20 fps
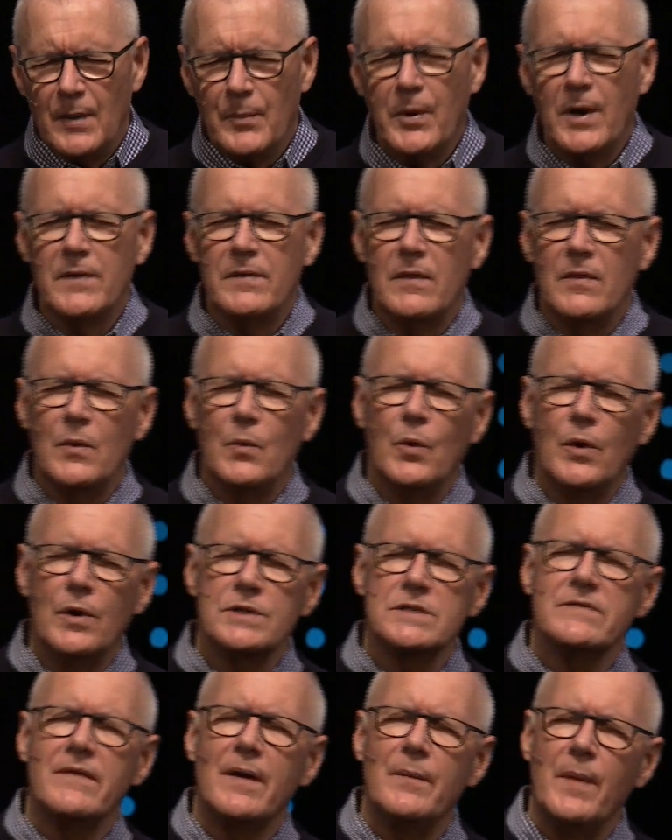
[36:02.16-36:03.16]
I pray that the
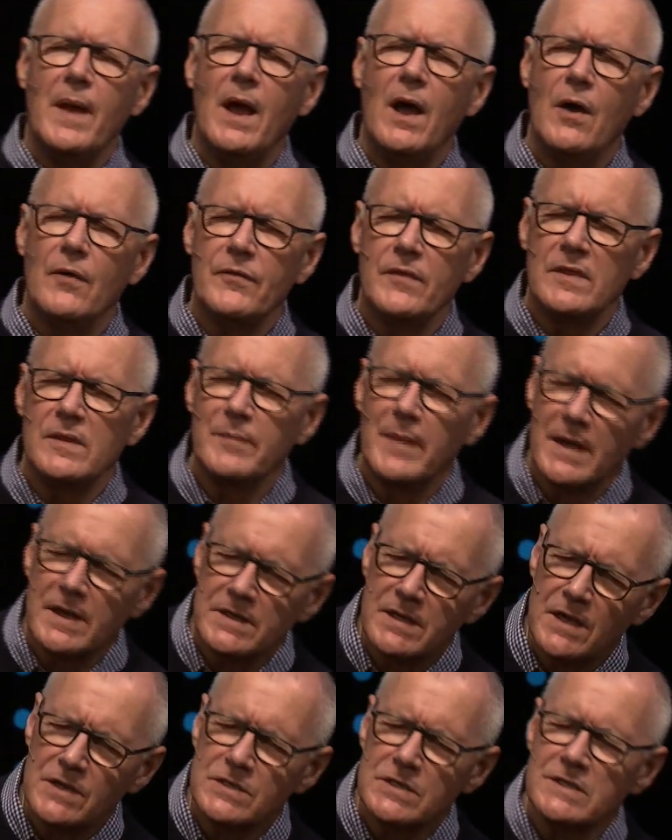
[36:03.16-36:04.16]
words of our mouth and the
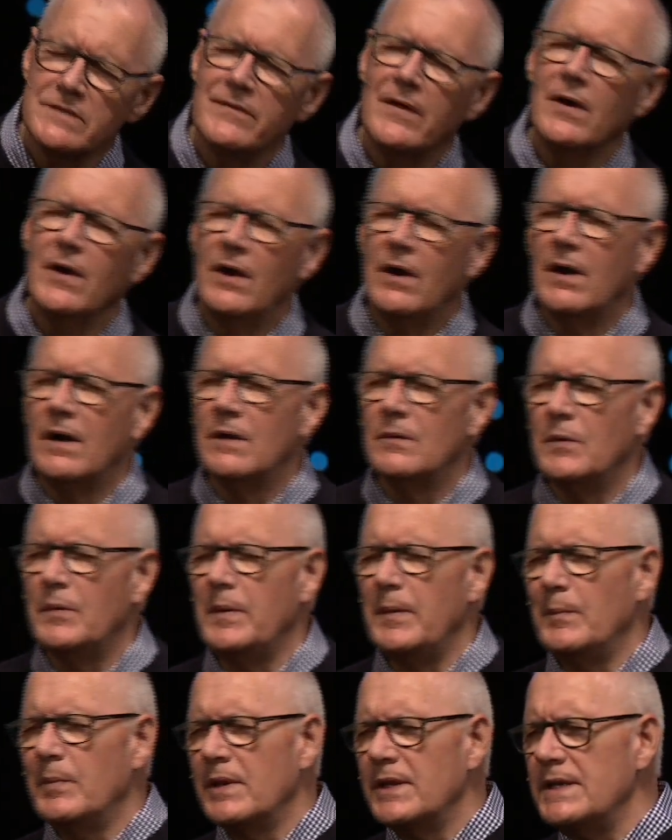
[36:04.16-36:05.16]
meditations of our heart
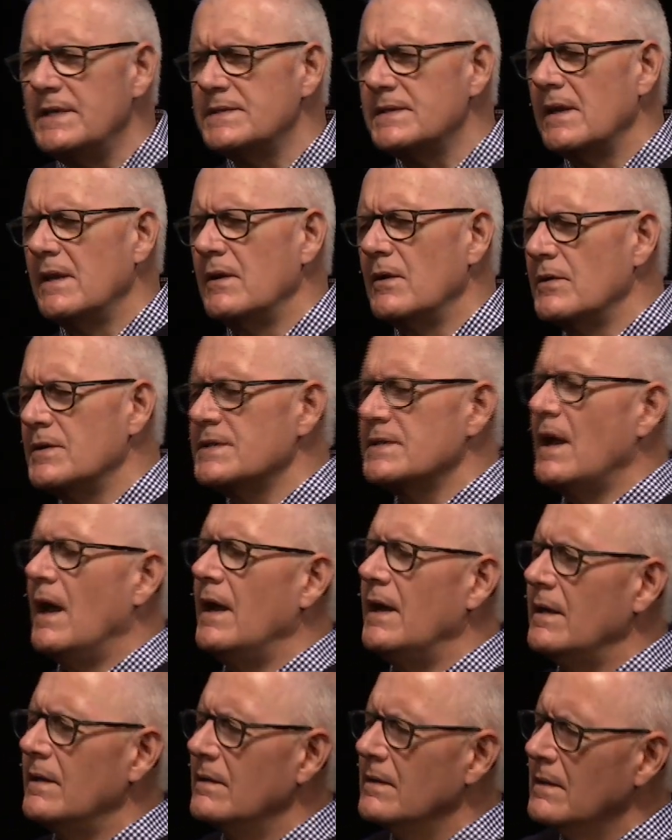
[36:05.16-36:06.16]
would be pleasing in your
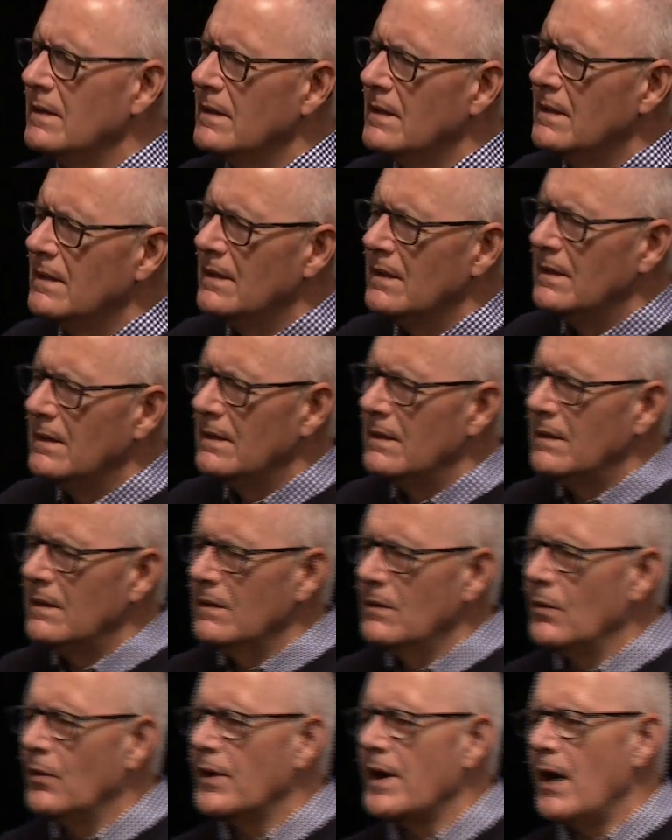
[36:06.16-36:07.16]
sight.
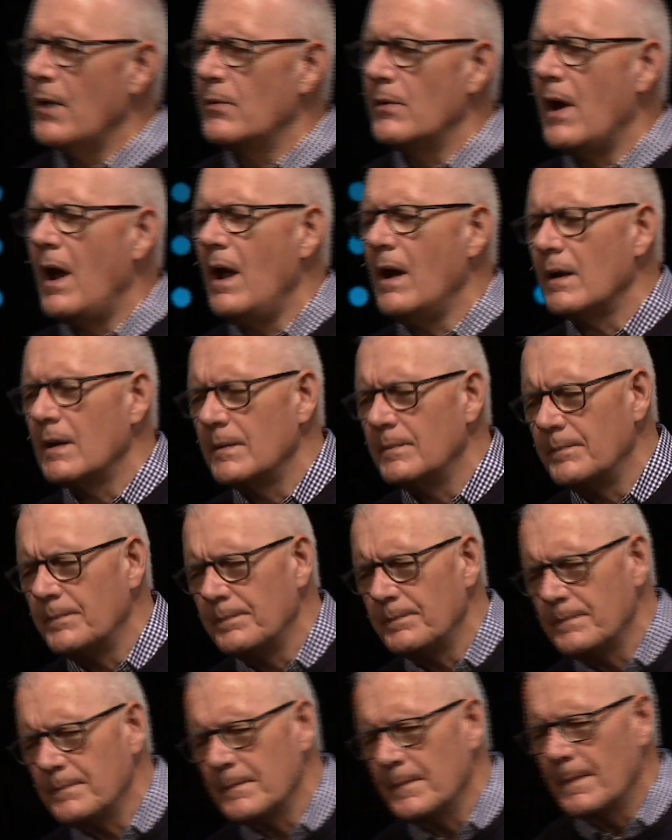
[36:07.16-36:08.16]
Lord, our rock
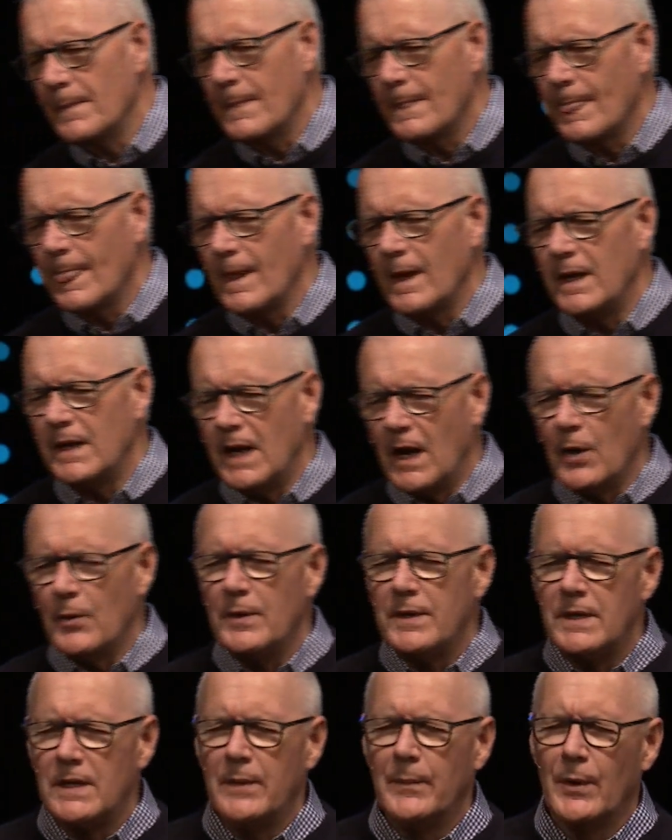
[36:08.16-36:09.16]
and our
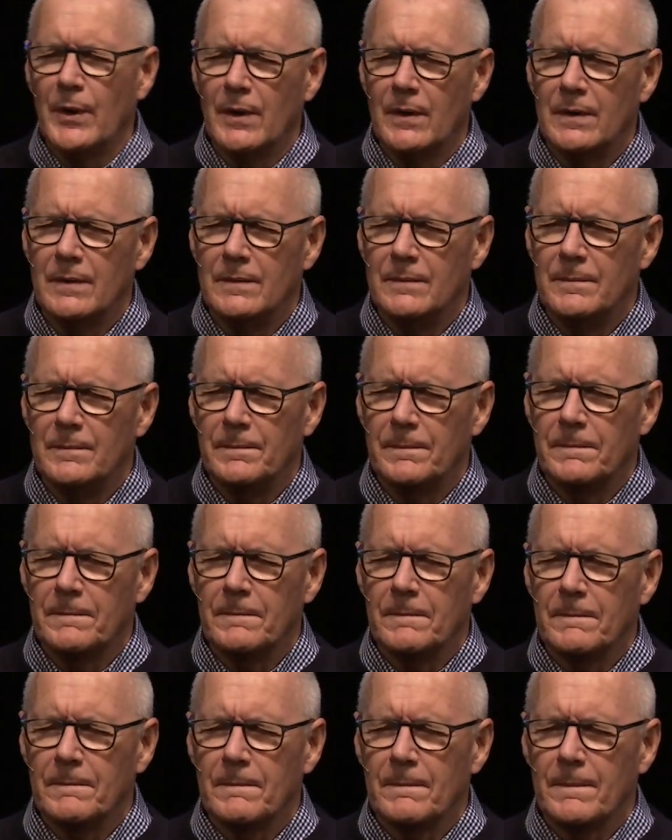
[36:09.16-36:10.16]
Redeemer.
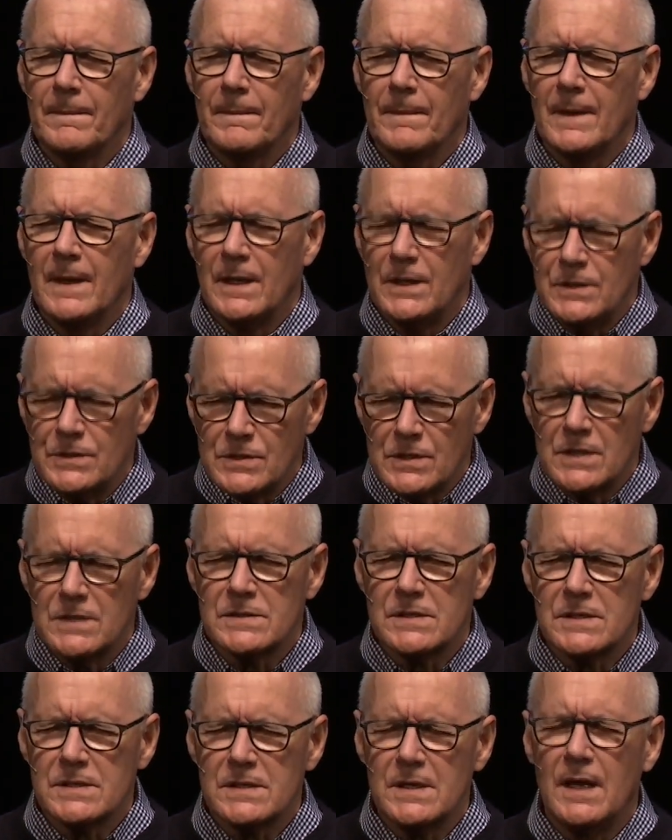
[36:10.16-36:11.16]
In
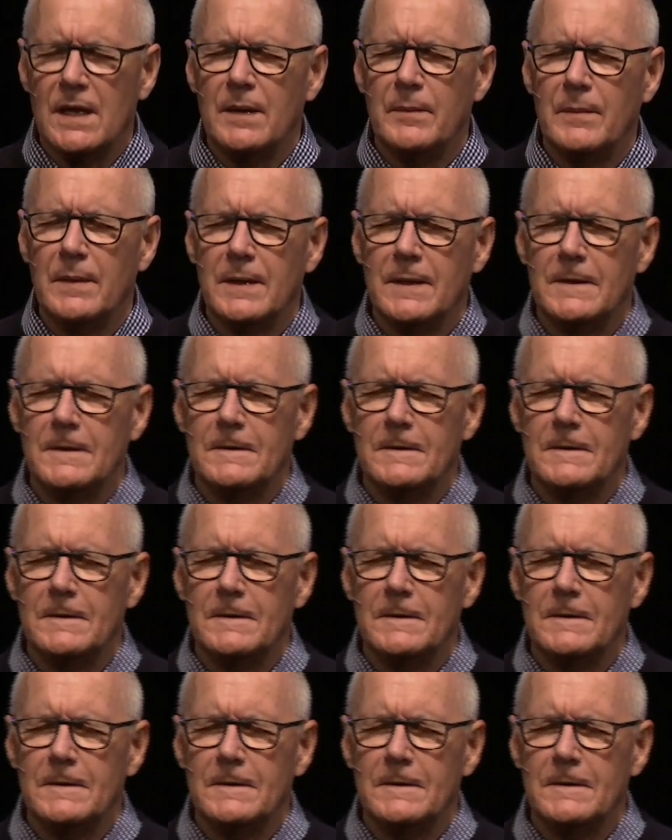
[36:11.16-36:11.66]
Jesus' name.